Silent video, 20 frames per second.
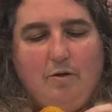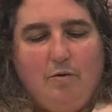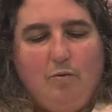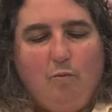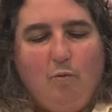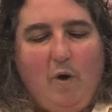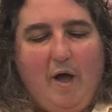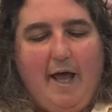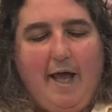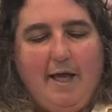
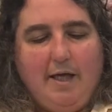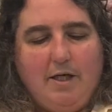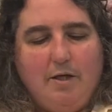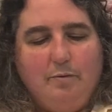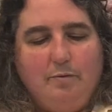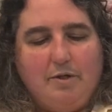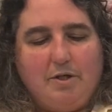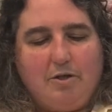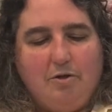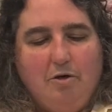where you
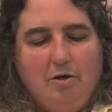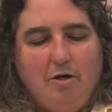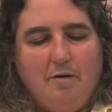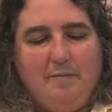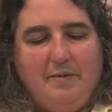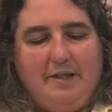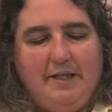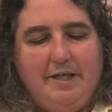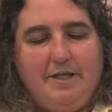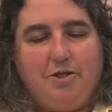would
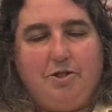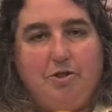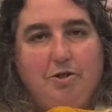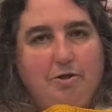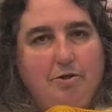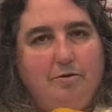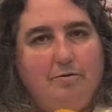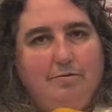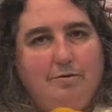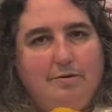normally
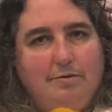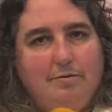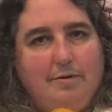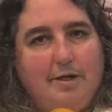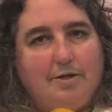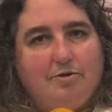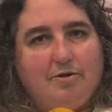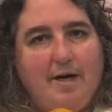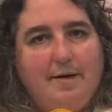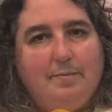do a
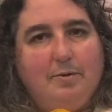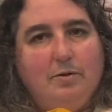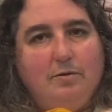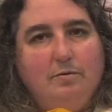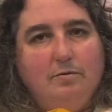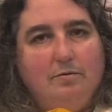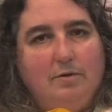treble,